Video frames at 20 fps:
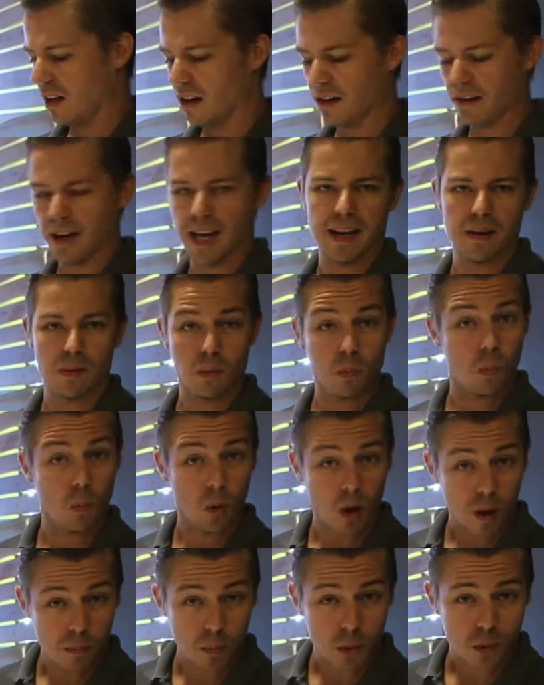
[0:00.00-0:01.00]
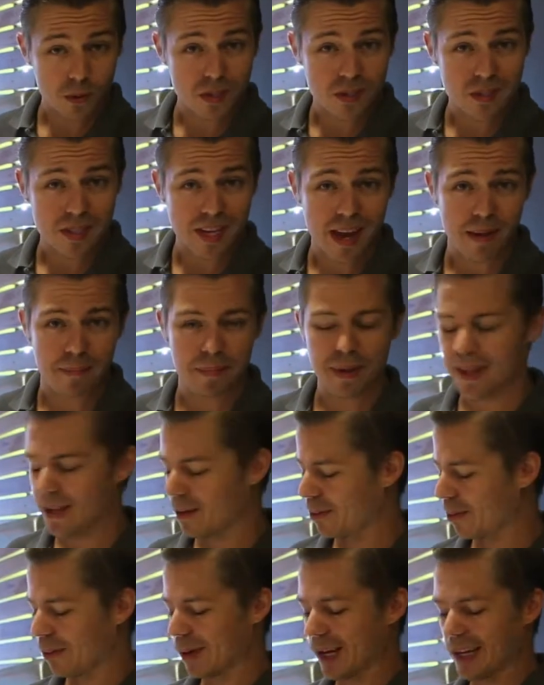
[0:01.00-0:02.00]
All right, one more step and
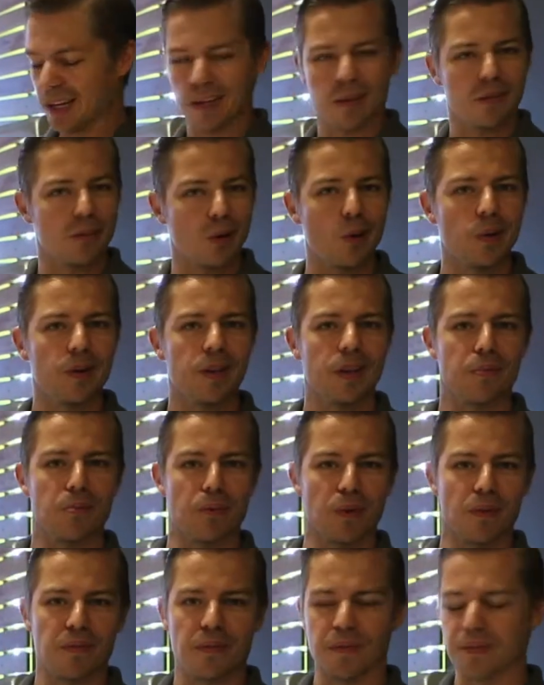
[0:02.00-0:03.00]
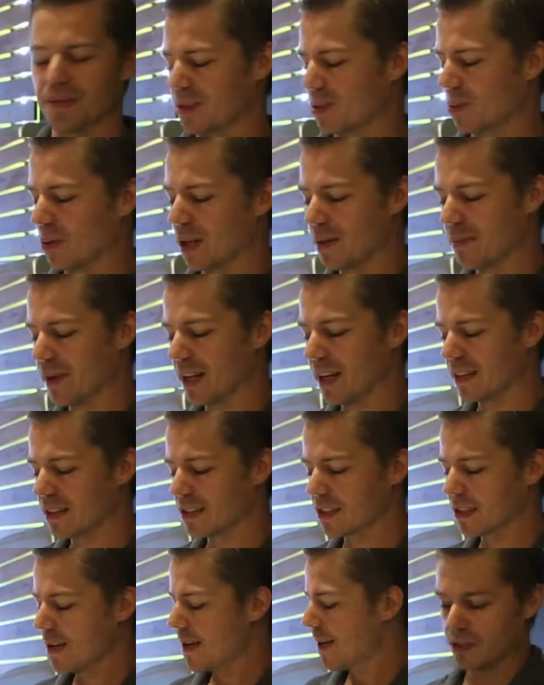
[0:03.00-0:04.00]
then we're ready to throw it in the proofer for 20 minutes.
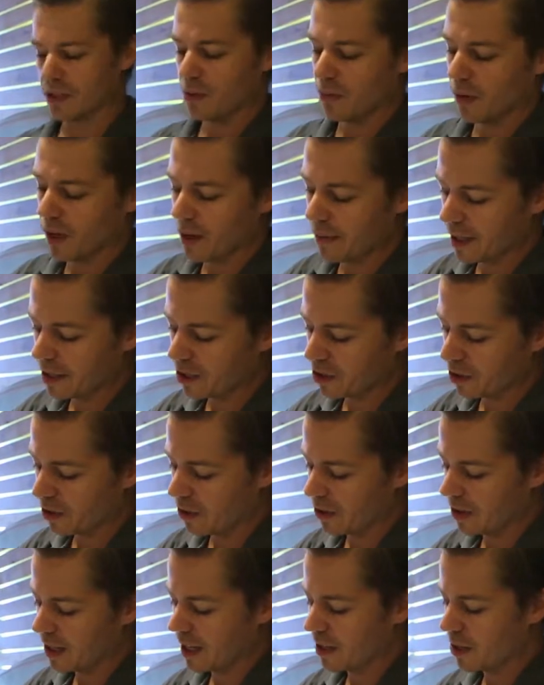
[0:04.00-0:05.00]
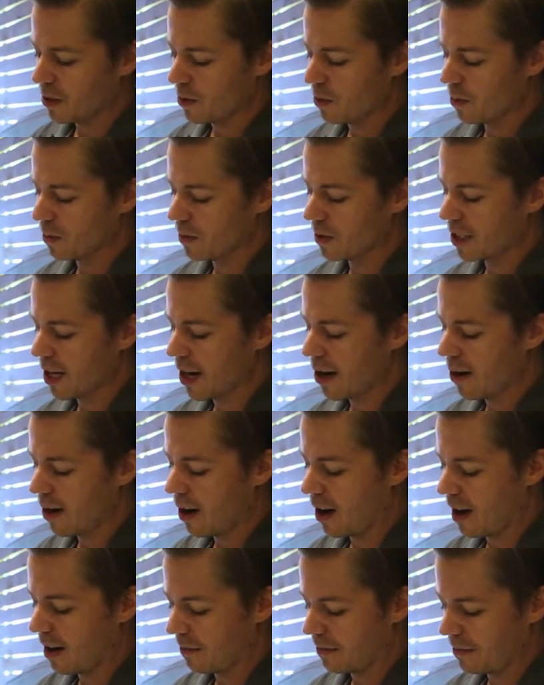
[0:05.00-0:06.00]
So you want to make sure that you tear
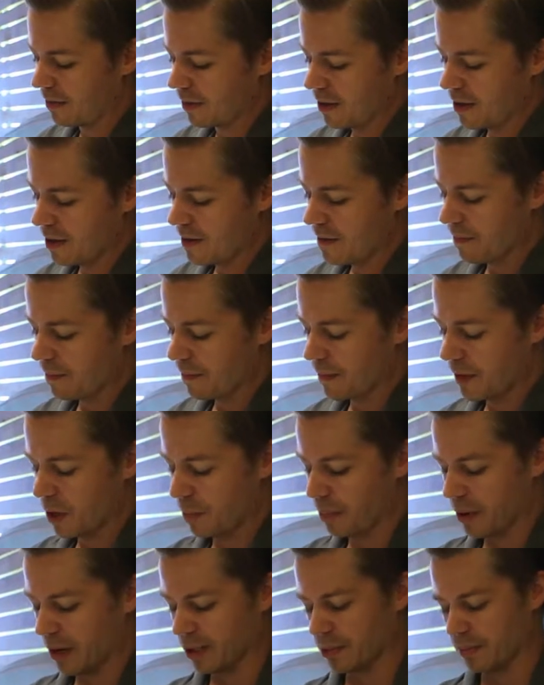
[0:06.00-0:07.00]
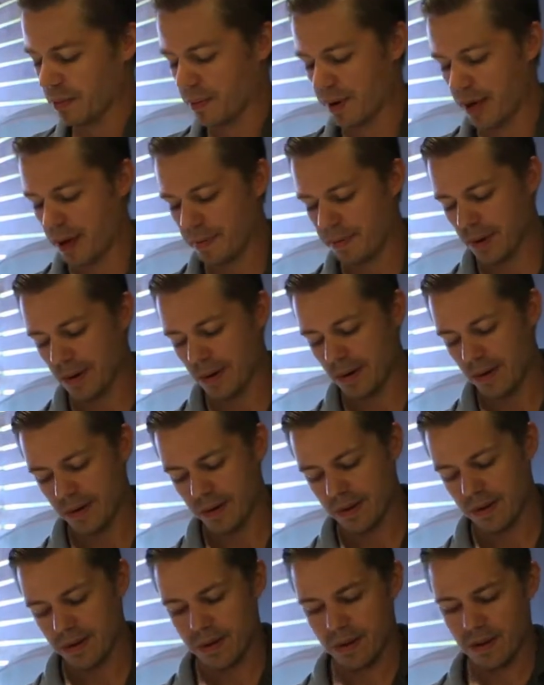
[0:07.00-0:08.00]
off your parchment paper
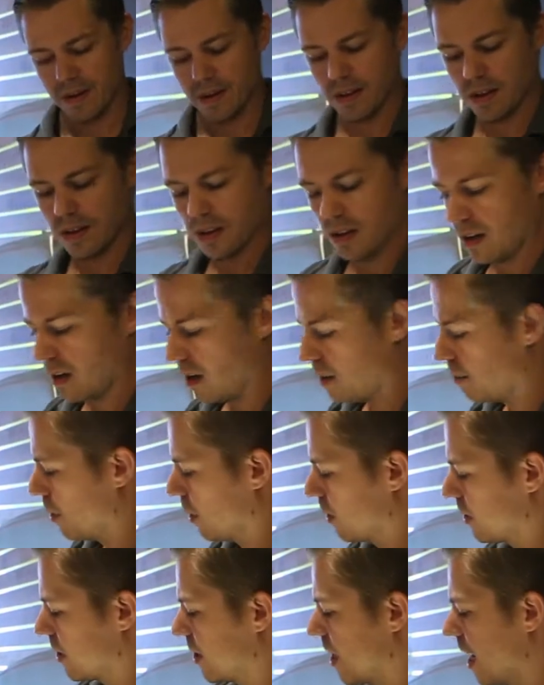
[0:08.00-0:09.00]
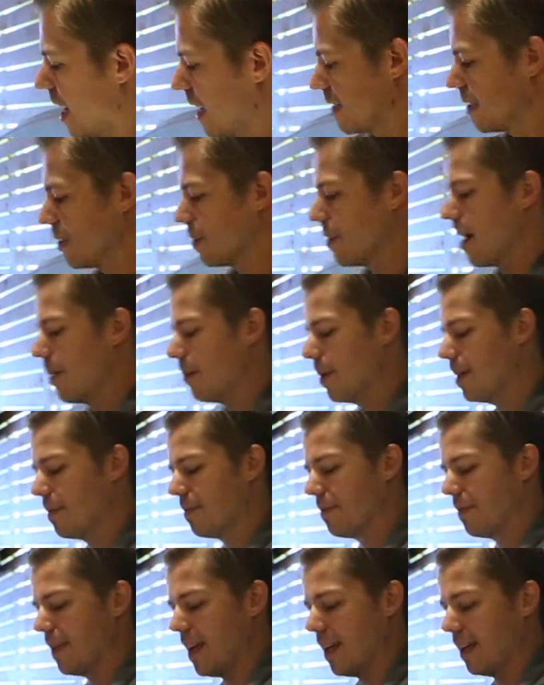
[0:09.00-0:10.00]
on both sides so that way the
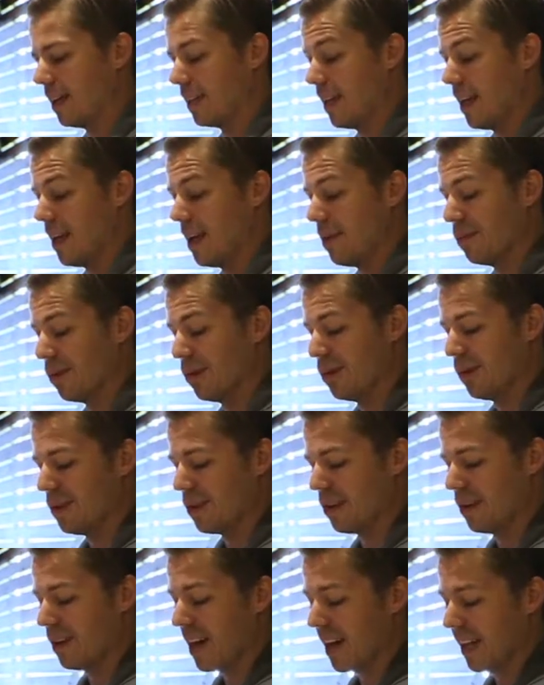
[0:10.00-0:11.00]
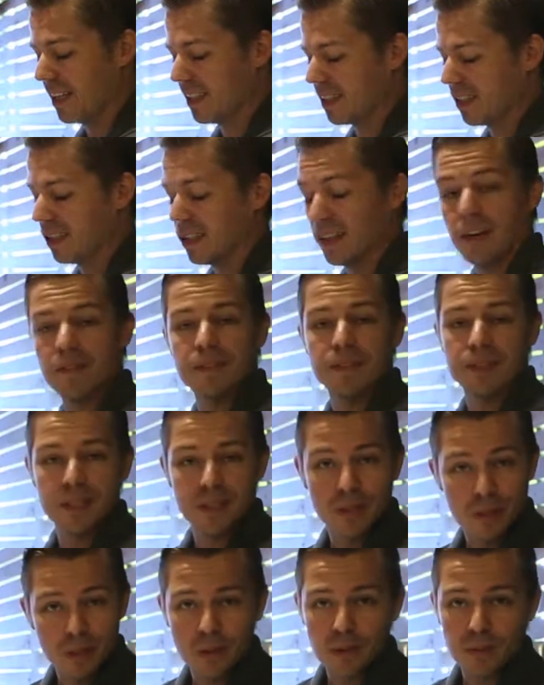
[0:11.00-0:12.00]
fan can't ruin your nice, lovely
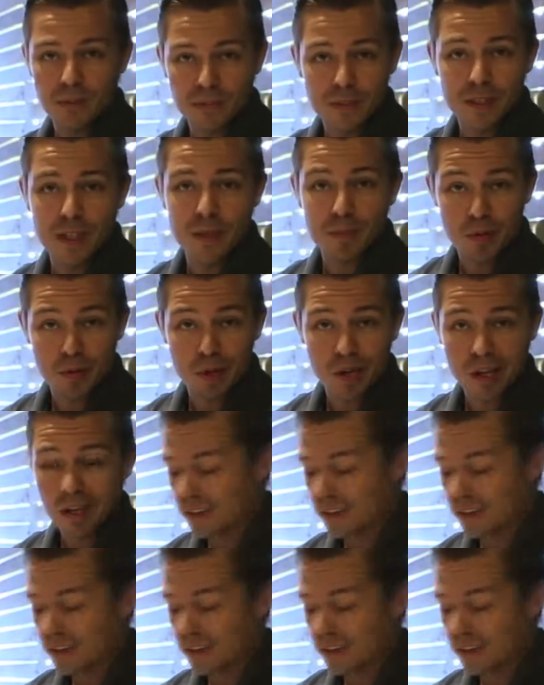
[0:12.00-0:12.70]
gluten-free bread.